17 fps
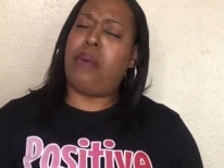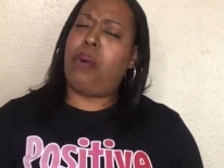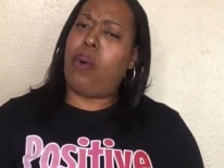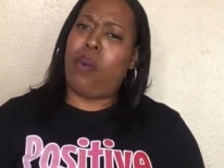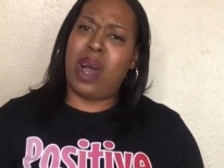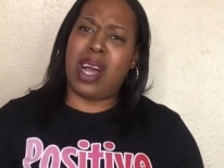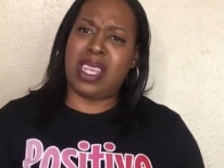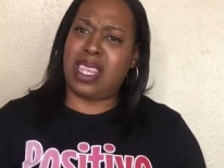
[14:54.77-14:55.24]
well,
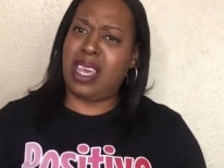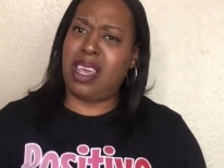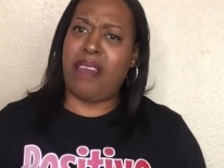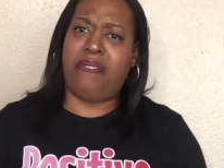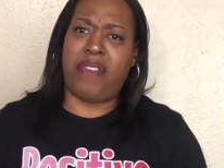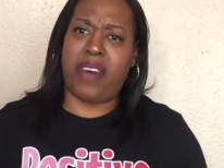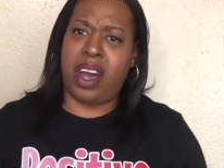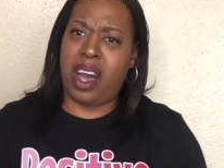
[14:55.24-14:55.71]
what's in
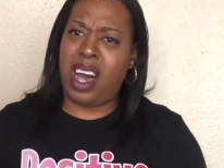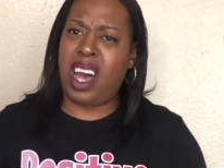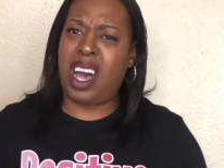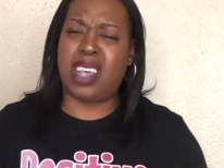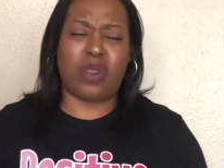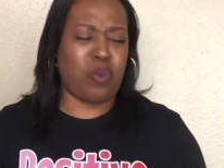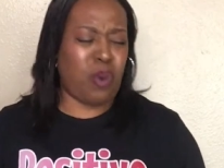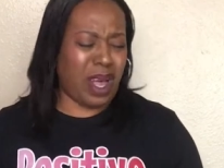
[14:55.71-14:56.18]
it for
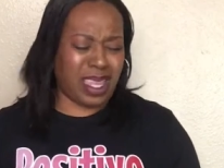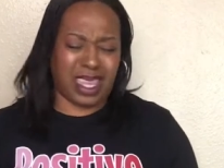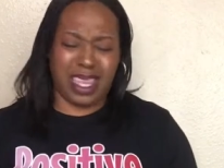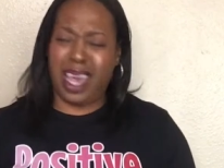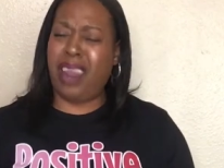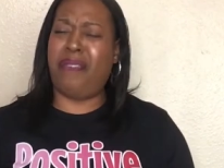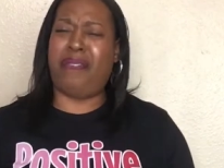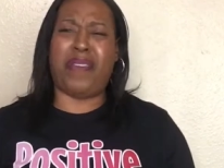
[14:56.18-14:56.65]
us? What's
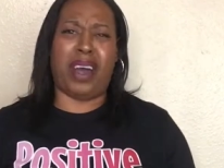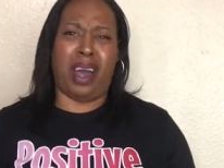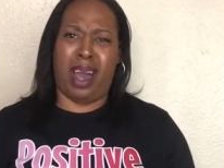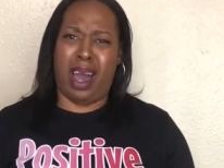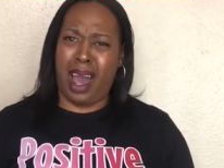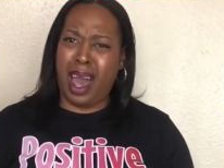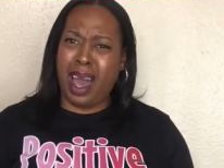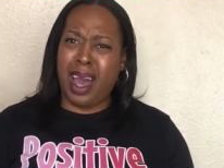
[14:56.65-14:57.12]
in it for
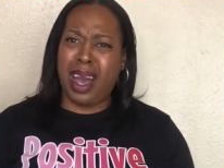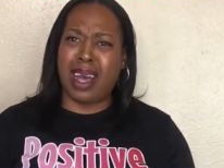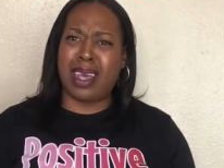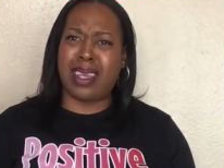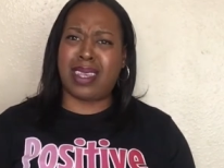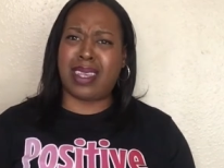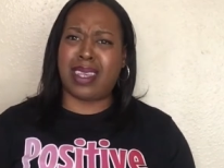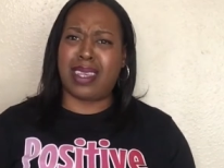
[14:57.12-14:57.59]

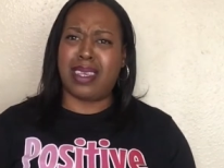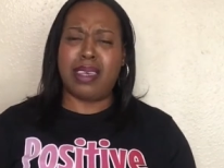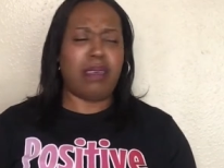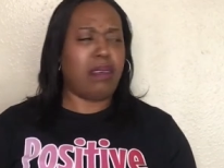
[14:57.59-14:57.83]
us?